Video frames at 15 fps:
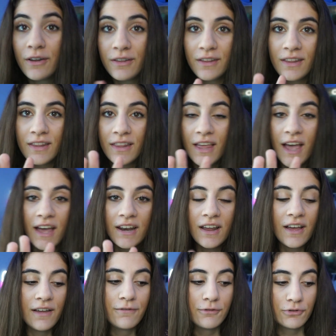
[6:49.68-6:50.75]
other than that,
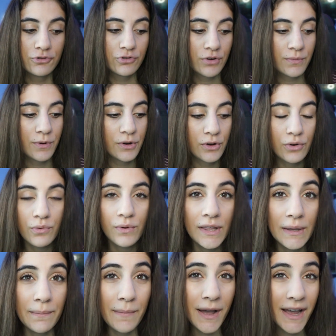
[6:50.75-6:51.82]
if you're a streamer and you don't
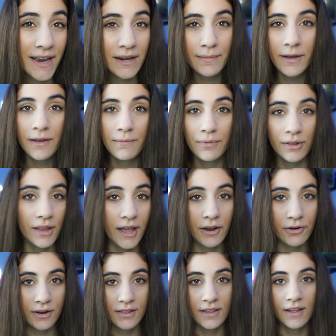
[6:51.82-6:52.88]
really mind about input lag
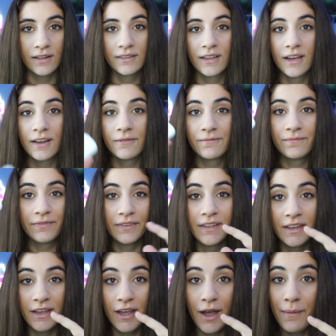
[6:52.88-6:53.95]
or anything like that,
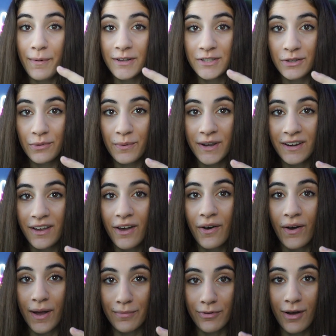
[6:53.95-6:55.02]
AirPods are the way to go,
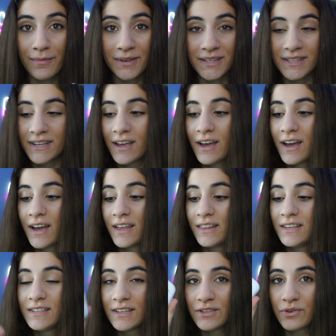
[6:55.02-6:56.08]
I promise.
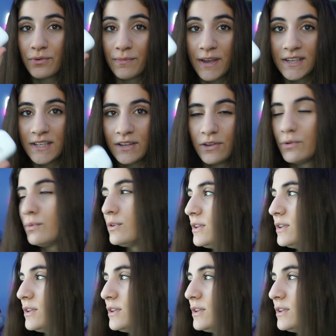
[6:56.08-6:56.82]
These things are amazing. You will